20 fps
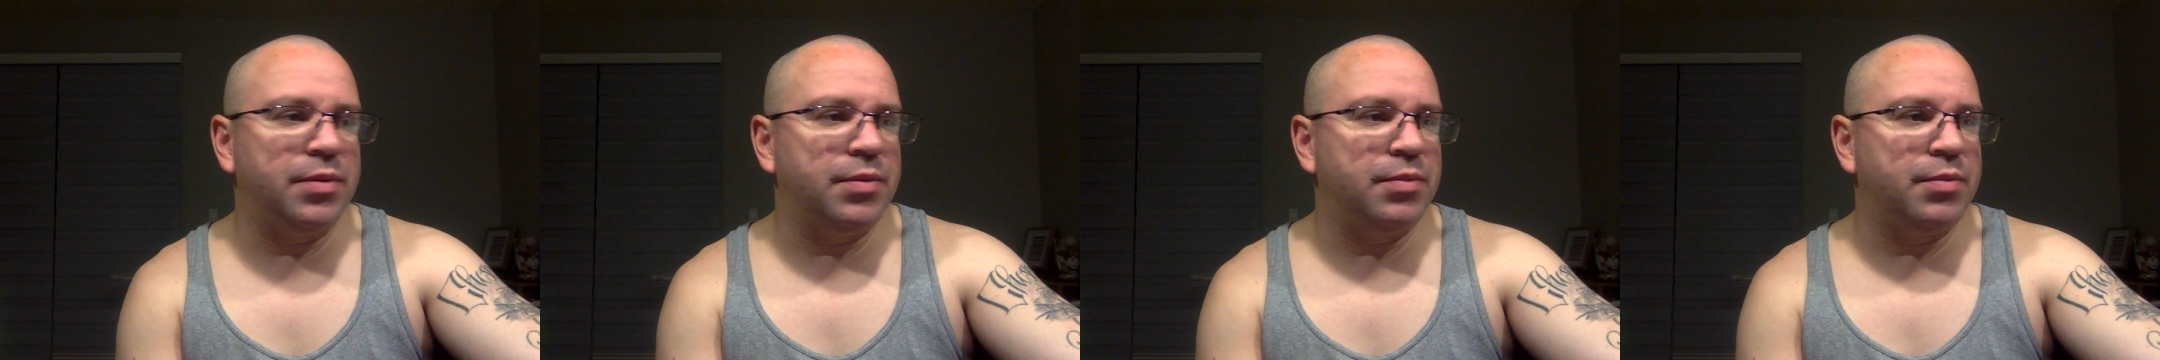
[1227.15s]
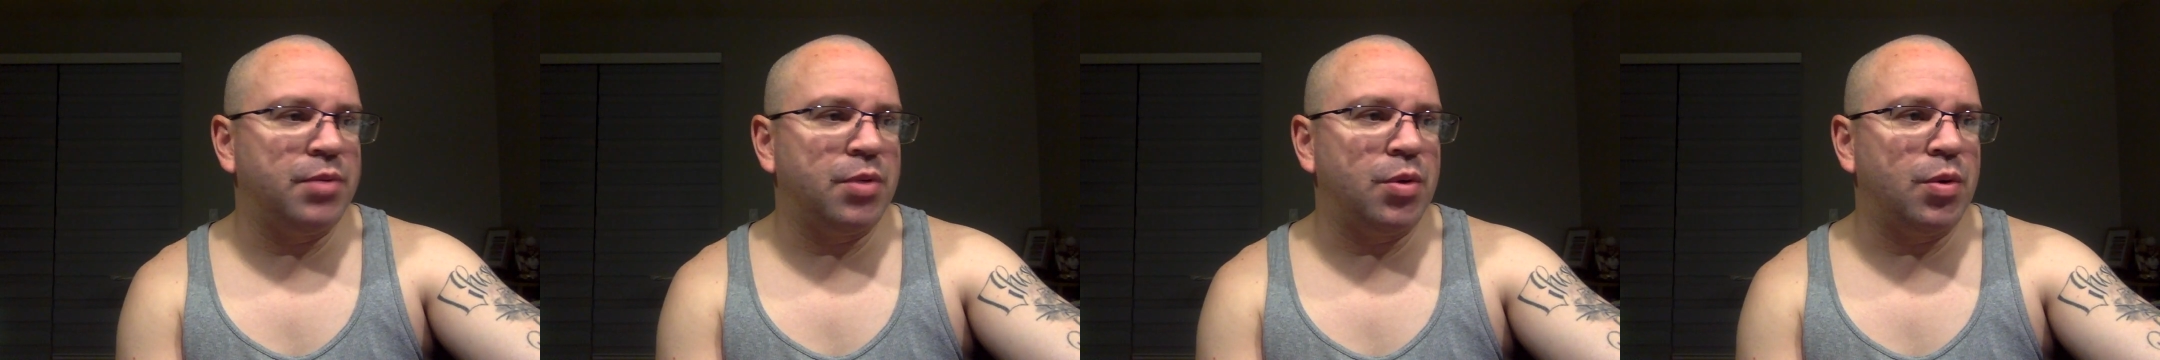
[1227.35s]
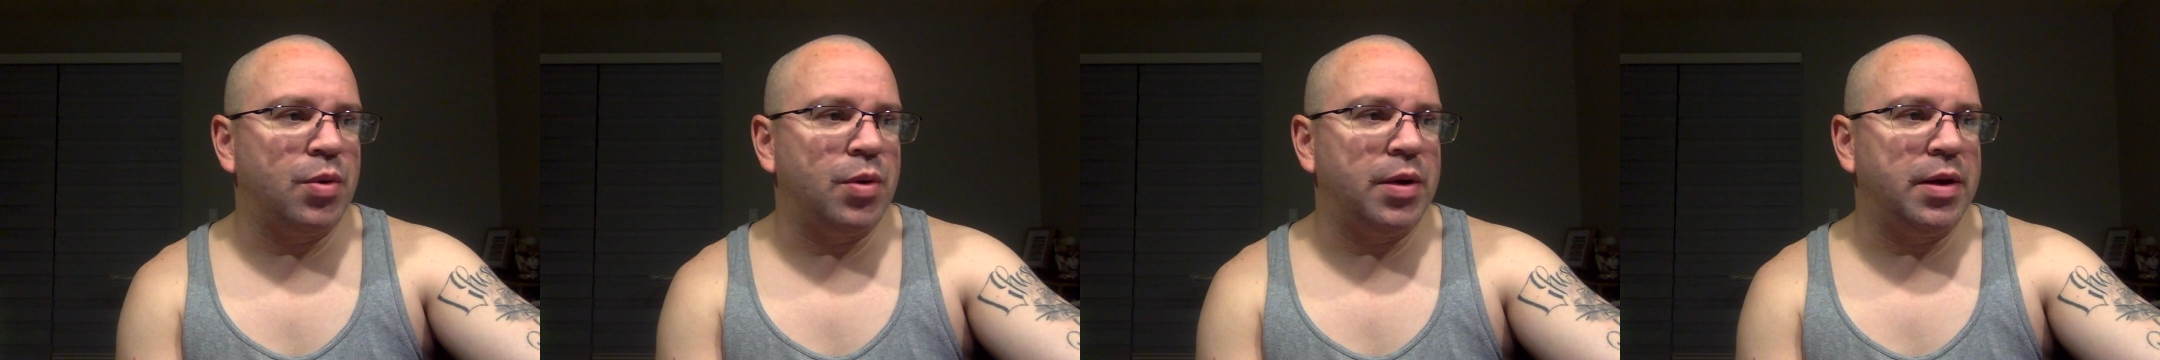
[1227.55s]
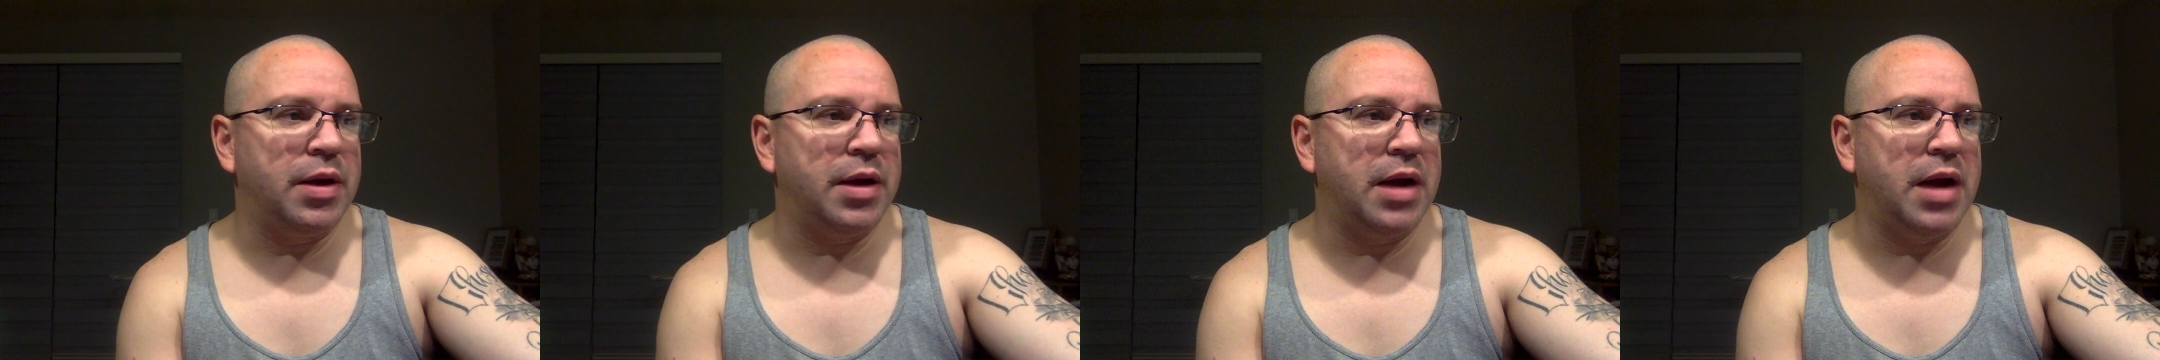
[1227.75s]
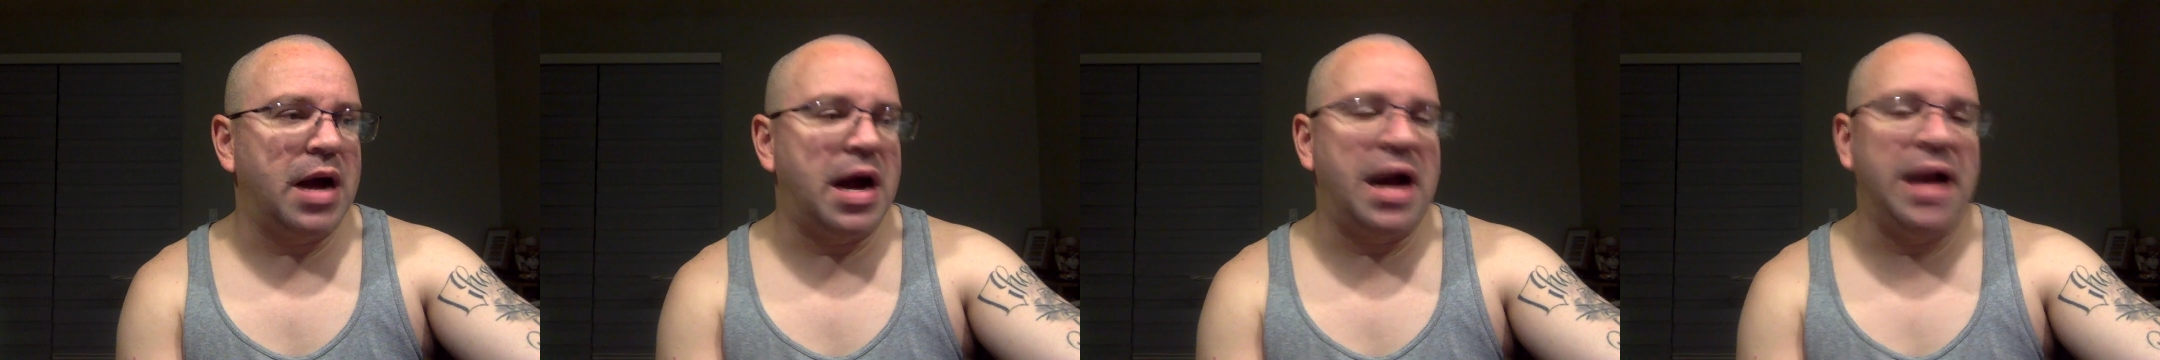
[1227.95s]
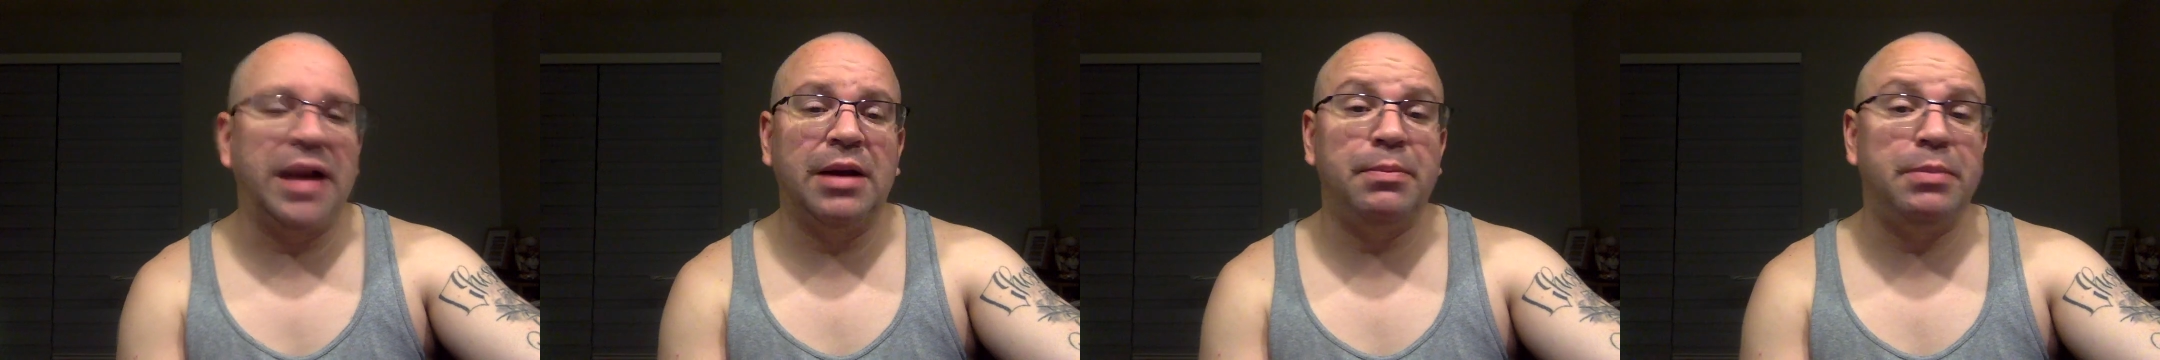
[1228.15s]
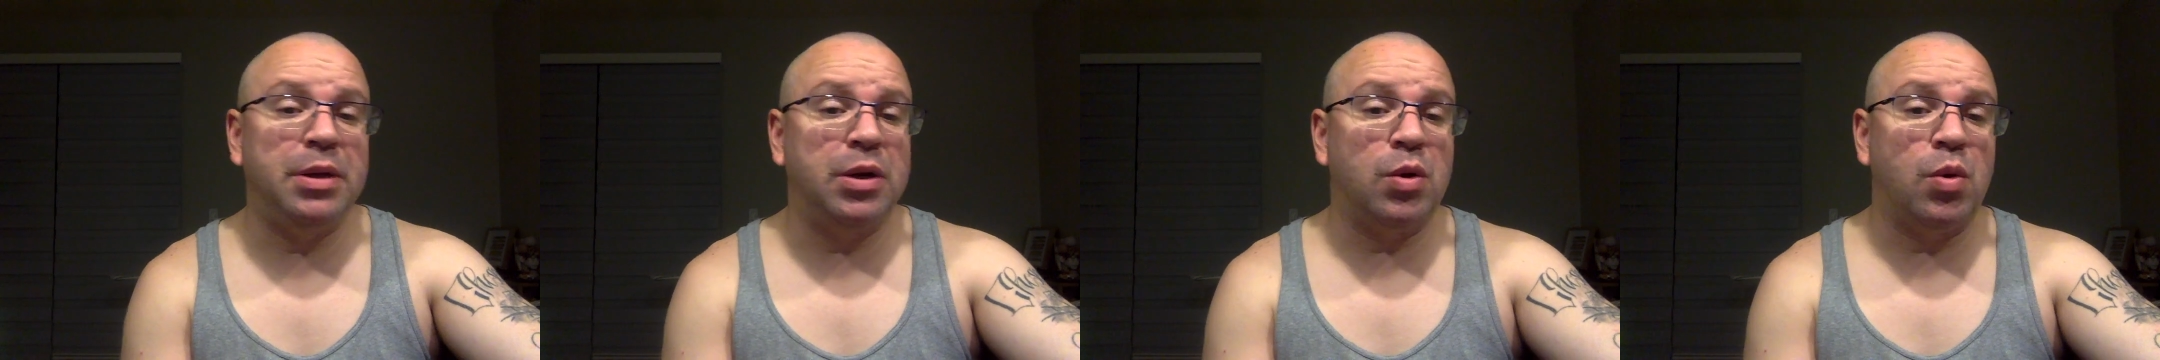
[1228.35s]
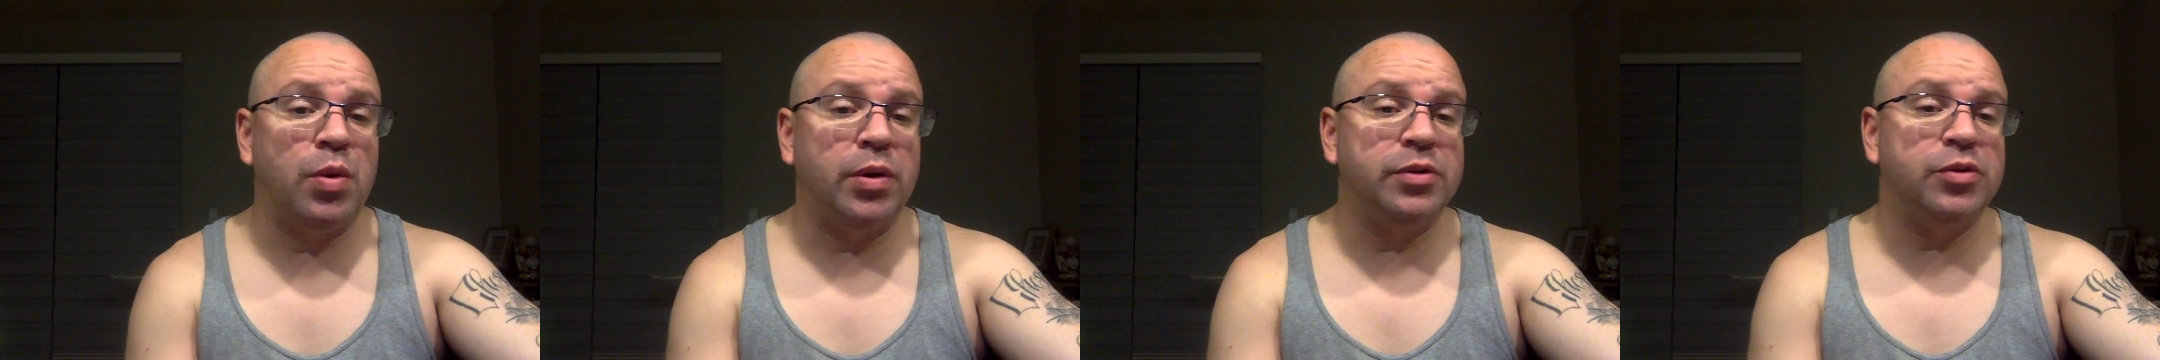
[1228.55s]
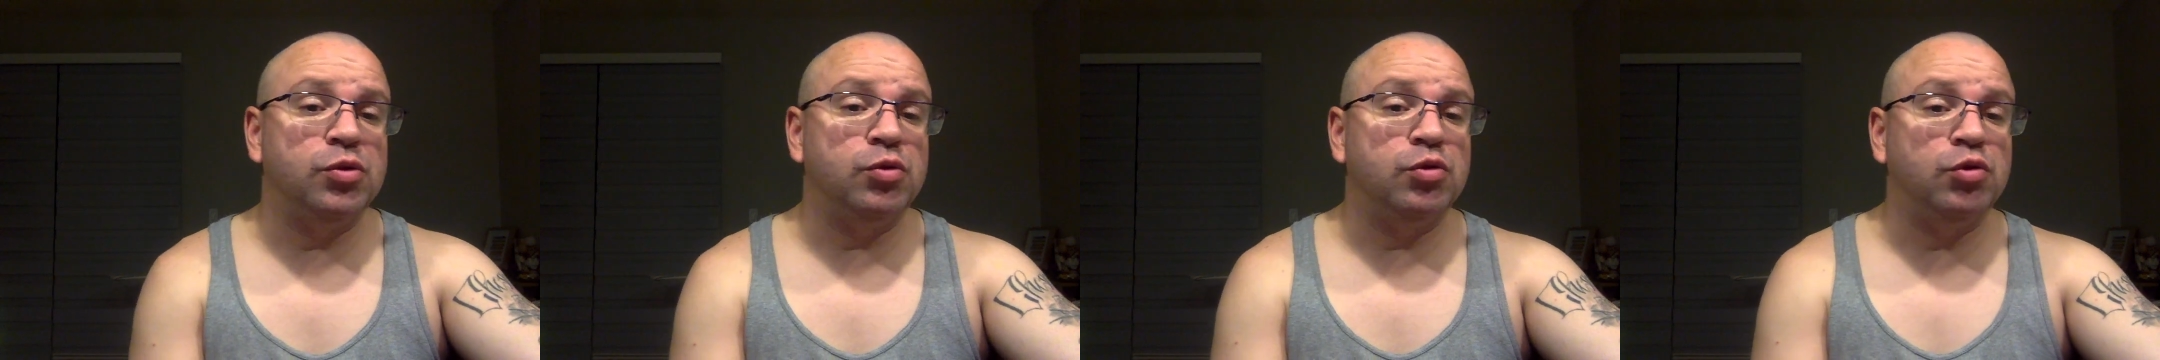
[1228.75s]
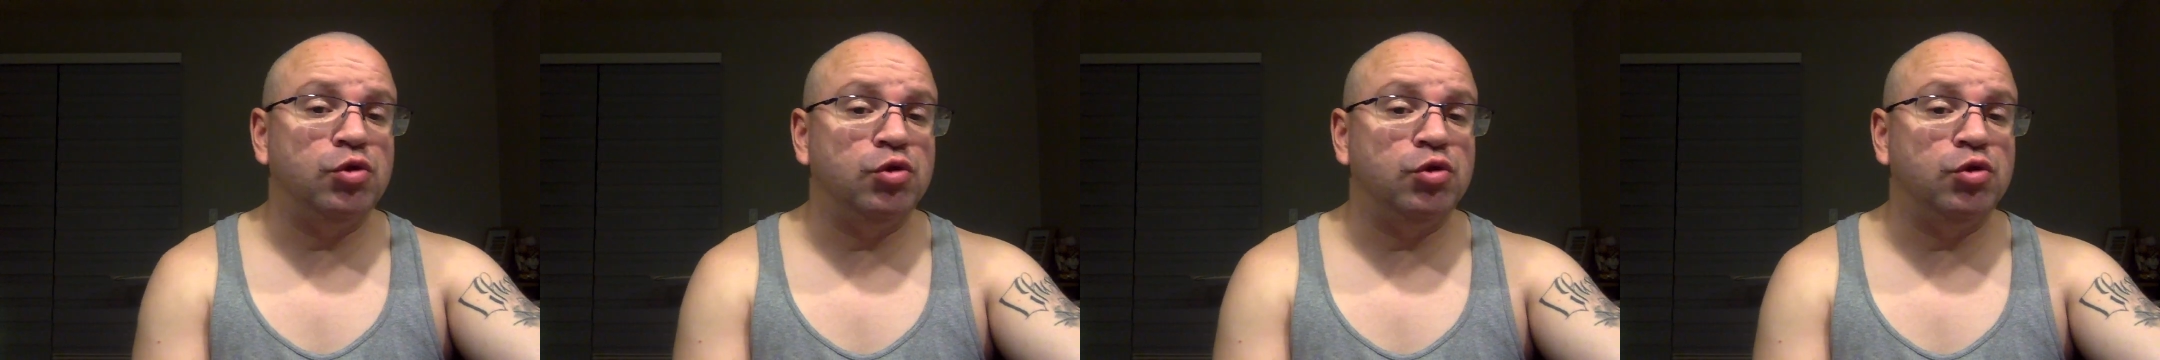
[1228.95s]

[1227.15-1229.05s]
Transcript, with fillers: bro. I could be going through